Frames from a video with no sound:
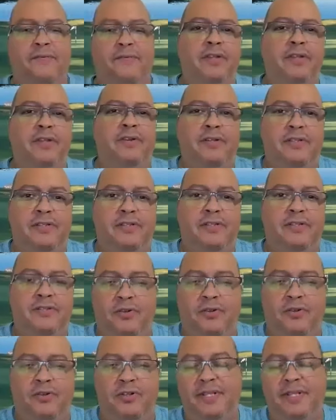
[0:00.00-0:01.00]
other
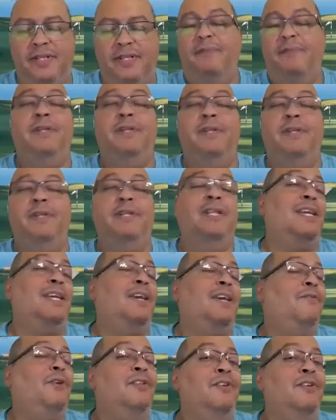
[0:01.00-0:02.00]
tournament, I mean, like
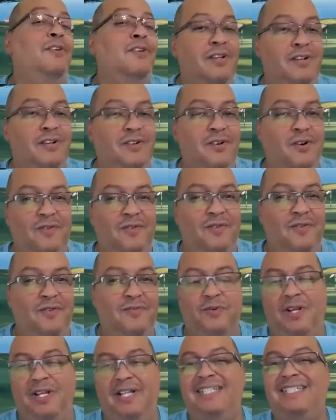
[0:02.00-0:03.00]
every other golf
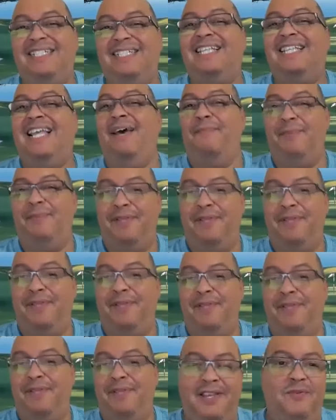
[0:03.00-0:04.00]
tour, except
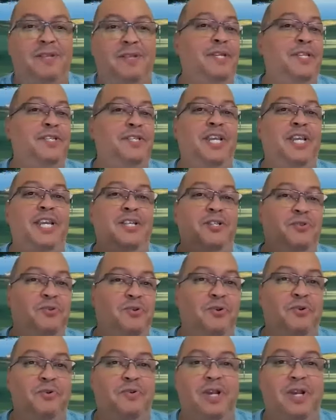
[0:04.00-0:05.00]
for the PGA
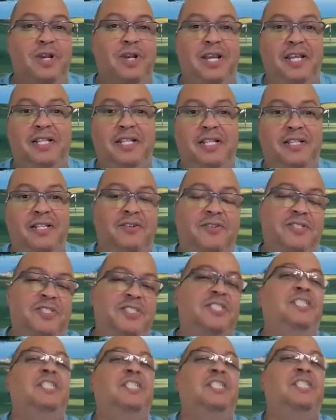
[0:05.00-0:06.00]
Tour, right? They're
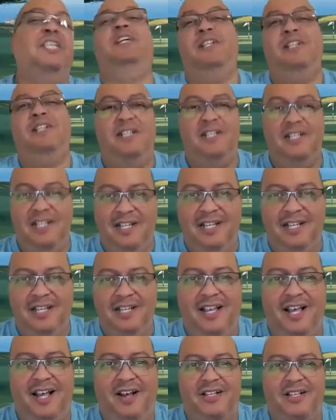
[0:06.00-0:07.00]
still
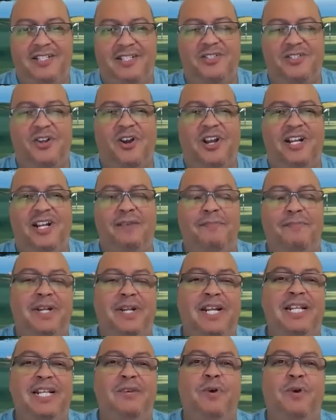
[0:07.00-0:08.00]
starting. But
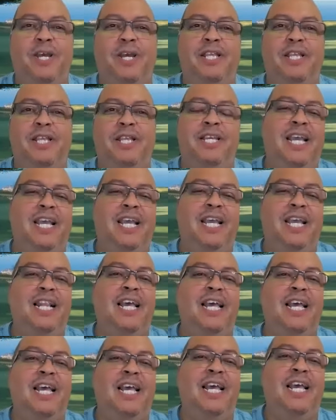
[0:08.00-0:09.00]
anyway, the
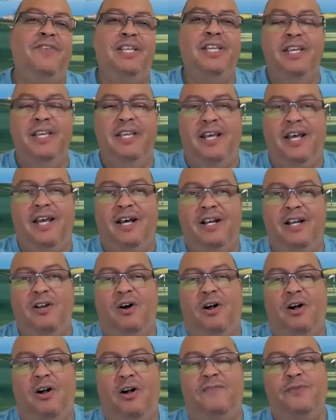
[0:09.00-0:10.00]
LIV
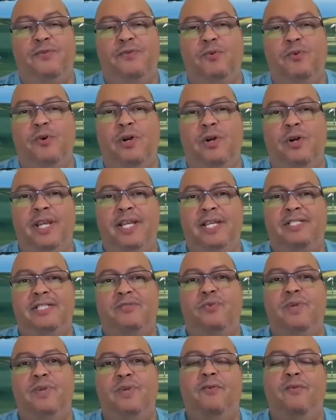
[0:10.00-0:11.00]
golf tour,
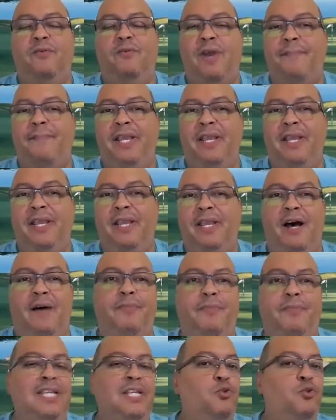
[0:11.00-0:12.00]
it's really wrapping up.
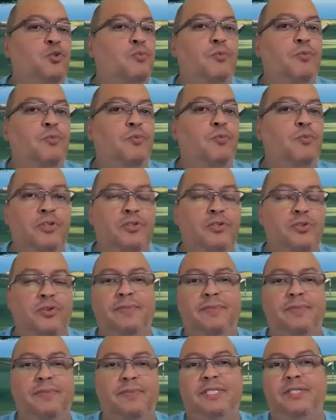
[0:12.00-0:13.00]
Only two more
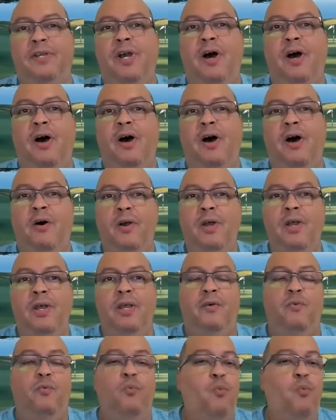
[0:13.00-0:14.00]
tournaments to go.
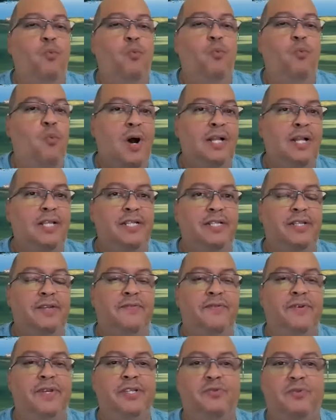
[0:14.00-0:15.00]
One
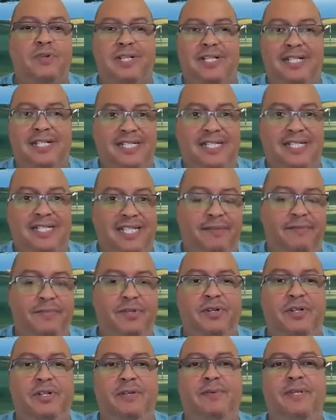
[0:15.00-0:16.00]
individual and team
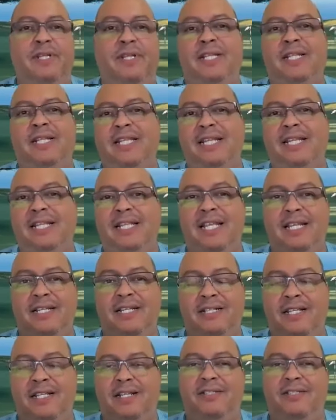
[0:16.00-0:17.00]
tournament, and then the
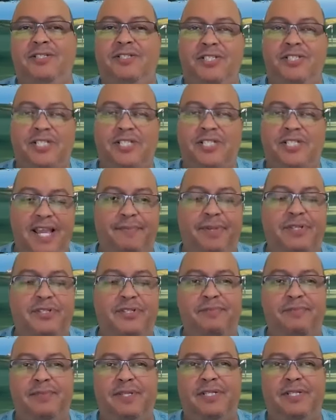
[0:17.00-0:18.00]

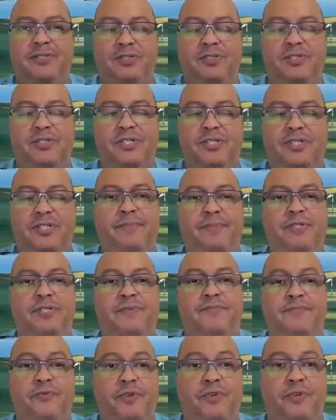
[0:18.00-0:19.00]
championship
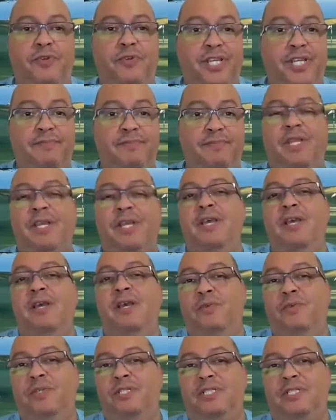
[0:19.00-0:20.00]
for teams,
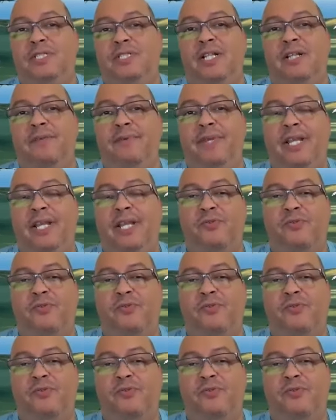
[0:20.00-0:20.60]
which is going to be a